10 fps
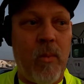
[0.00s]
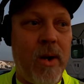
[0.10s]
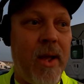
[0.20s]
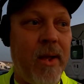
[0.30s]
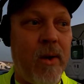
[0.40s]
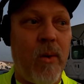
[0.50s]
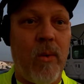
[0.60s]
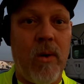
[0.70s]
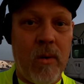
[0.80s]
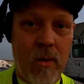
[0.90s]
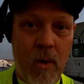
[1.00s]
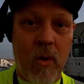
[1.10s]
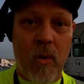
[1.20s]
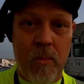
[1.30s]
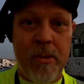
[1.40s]
When I go
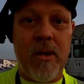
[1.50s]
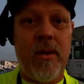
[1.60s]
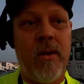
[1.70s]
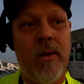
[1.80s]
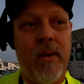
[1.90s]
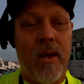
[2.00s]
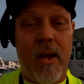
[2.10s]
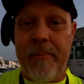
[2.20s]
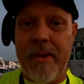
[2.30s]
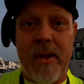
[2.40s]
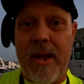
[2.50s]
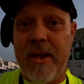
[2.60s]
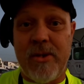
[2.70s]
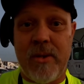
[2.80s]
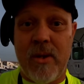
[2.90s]
home, I'm not
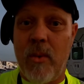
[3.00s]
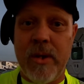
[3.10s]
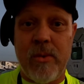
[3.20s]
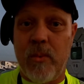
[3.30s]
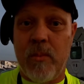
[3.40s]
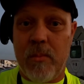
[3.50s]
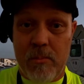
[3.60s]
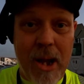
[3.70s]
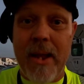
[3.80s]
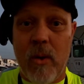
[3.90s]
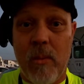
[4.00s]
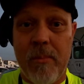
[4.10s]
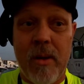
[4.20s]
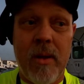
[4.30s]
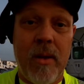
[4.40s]
actually going to my
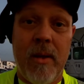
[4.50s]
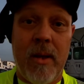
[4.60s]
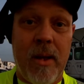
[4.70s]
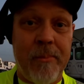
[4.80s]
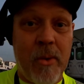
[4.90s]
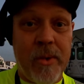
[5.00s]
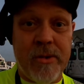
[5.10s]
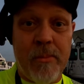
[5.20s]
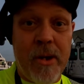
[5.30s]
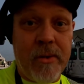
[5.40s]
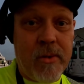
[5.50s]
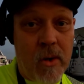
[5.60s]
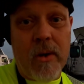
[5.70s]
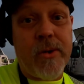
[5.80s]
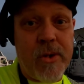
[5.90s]
home. I'm going to my
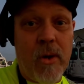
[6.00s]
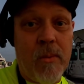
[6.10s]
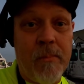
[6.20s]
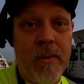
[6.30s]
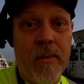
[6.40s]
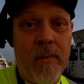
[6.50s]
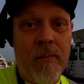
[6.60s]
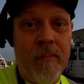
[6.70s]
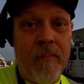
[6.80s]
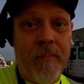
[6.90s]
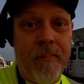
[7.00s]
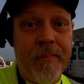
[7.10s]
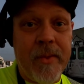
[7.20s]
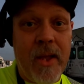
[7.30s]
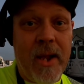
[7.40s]
daughter's home,
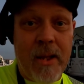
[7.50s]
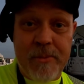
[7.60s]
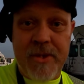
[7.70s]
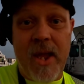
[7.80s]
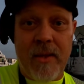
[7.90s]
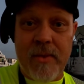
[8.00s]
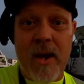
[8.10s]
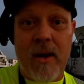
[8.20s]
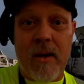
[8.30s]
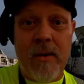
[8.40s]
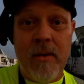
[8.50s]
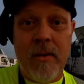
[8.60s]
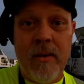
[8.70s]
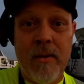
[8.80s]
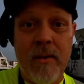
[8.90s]
and I'm staying there
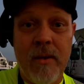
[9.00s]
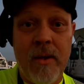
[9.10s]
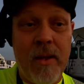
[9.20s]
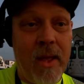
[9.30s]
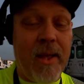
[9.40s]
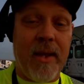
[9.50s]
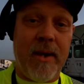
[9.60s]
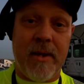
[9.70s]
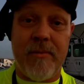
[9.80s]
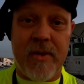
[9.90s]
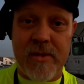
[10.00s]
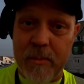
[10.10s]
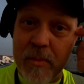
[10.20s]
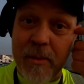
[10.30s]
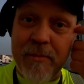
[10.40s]
and getting to
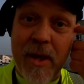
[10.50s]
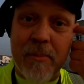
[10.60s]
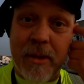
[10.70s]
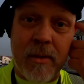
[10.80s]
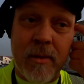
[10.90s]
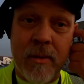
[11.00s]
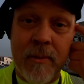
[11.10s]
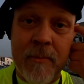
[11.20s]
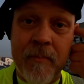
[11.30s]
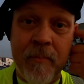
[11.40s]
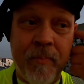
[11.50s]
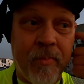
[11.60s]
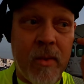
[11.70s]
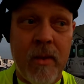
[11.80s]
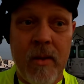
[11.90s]
visit with my family.
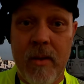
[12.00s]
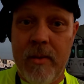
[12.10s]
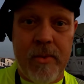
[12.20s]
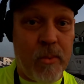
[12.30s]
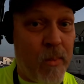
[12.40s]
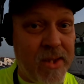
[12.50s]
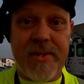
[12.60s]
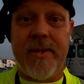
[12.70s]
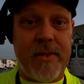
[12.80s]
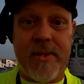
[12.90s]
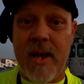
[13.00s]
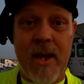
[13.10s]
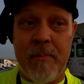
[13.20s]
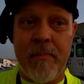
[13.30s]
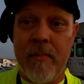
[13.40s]
The rest of the
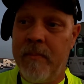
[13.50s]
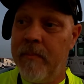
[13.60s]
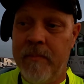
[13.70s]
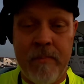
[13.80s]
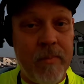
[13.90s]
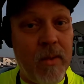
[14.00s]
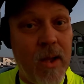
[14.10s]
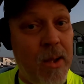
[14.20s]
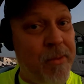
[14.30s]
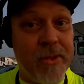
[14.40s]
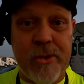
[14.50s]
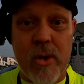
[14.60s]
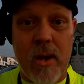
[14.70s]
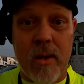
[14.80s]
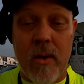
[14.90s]
time, I'm in the
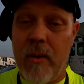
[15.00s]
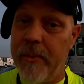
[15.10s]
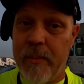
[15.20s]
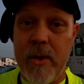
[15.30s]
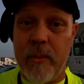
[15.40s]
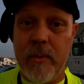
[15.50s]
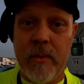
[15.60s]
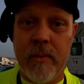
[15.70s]
truck on the road.